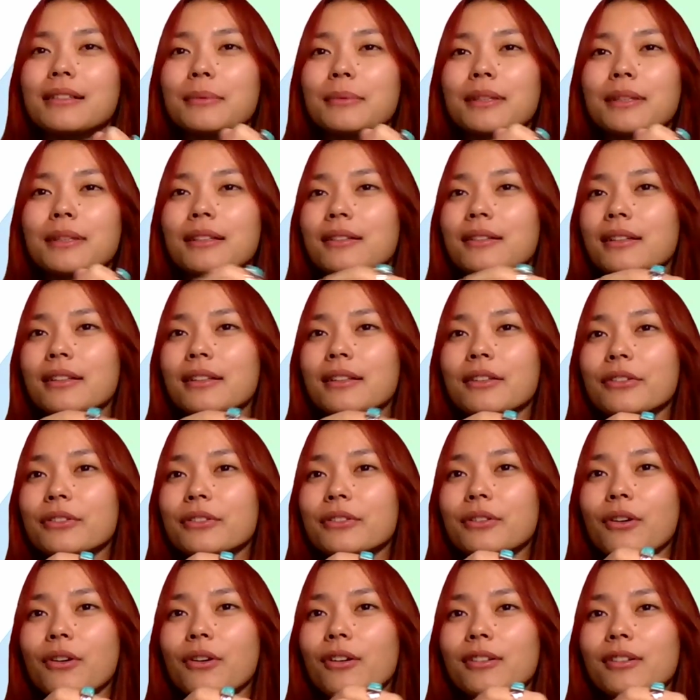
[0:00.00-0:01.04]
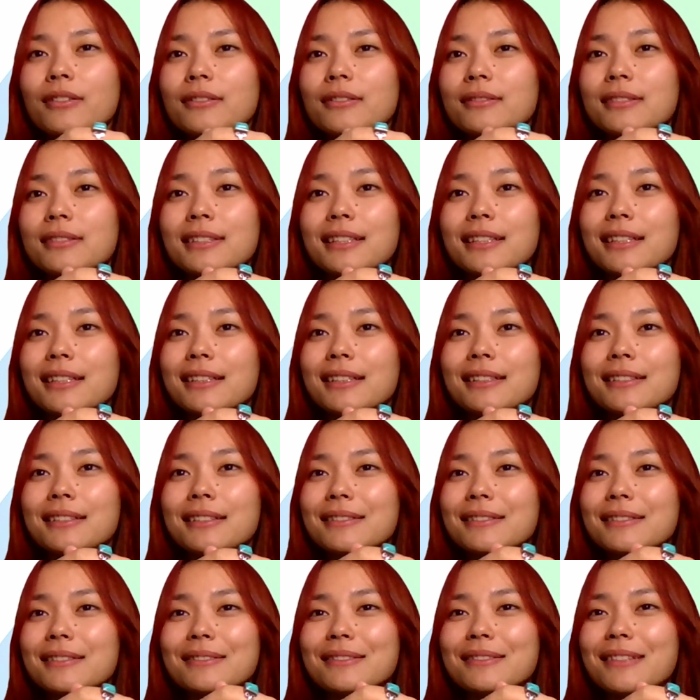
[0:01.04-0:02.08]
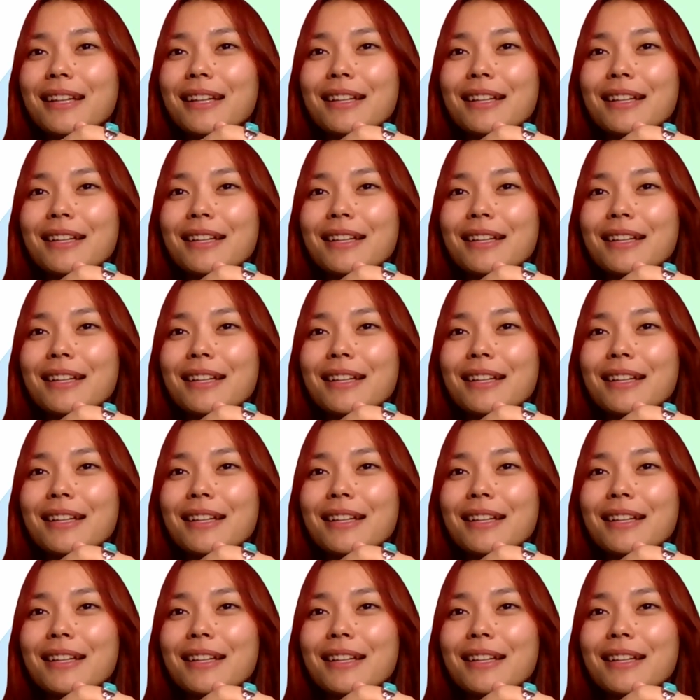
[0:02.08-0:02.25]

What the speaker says: set up another call. Uh,